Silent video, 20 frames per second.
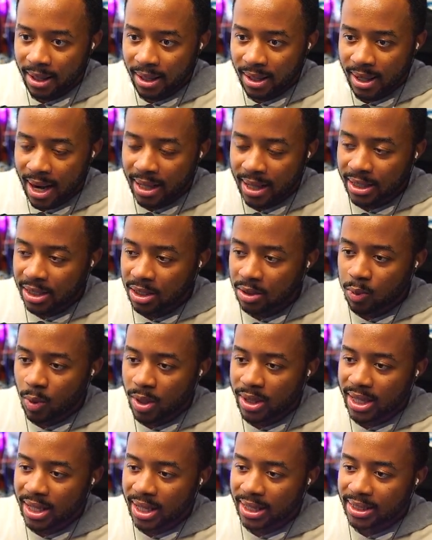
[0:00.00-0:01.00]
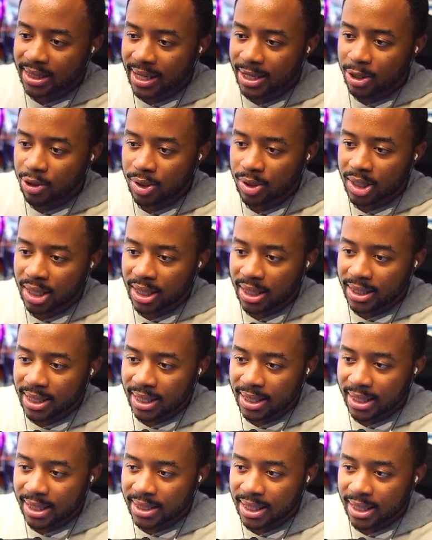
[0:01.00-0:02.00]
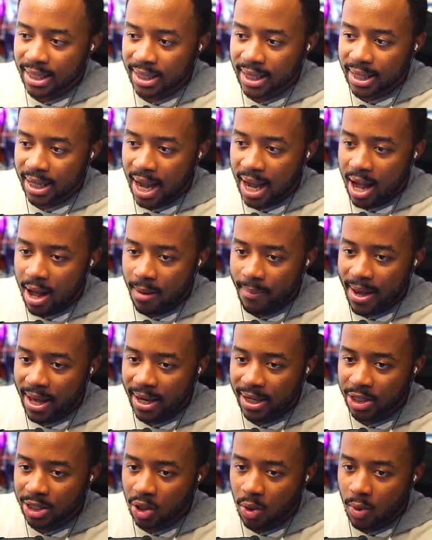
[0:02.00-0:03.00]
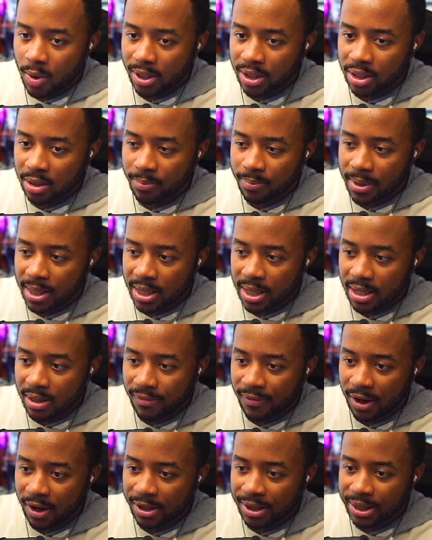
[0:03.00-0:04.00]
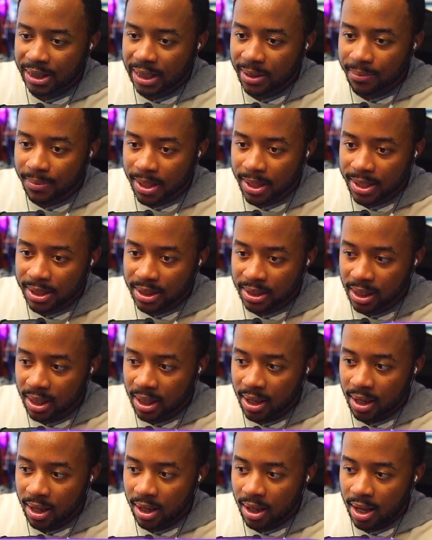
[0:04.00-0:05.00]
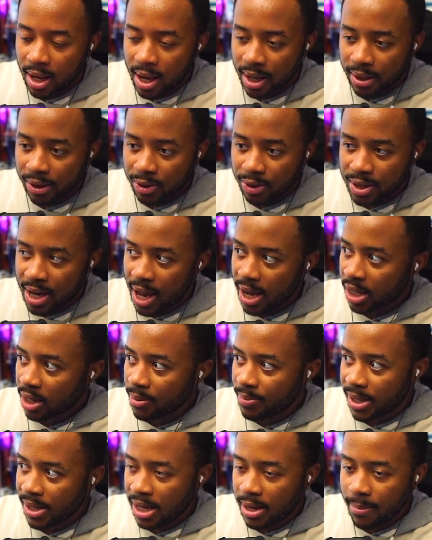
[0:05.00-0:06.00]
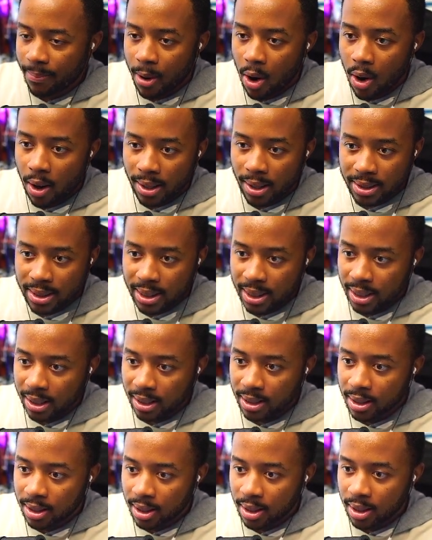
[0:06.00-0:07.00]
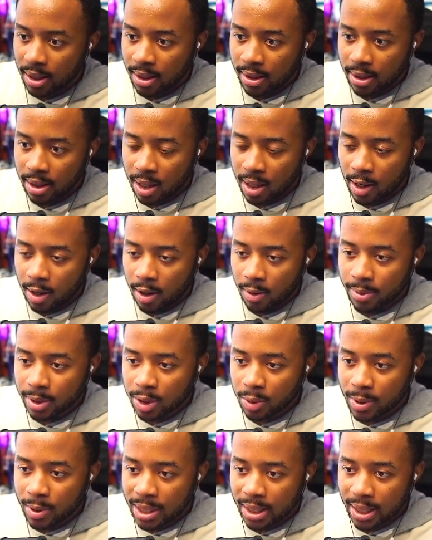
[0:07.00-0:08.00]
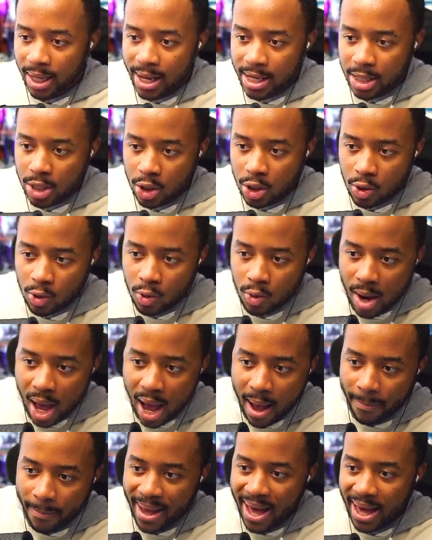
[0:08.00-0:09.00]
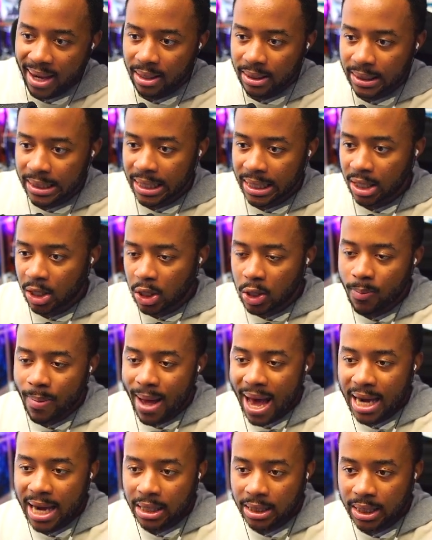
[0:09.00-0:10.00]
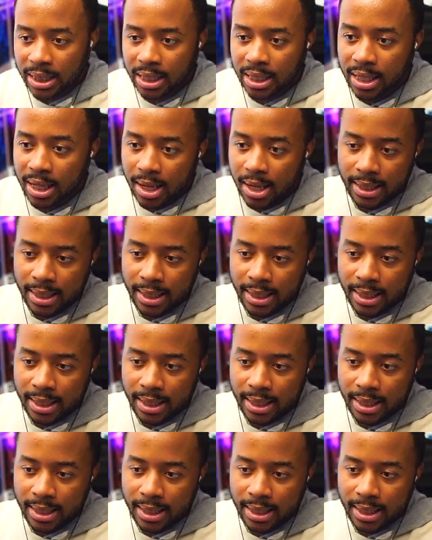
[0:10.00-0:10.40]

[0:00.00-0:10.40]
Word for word: Now, this is one thing that's interesting, is that they say that the combat is going to be very seamless. There's not going to be any pausing, you know, between like you not battling and you battling.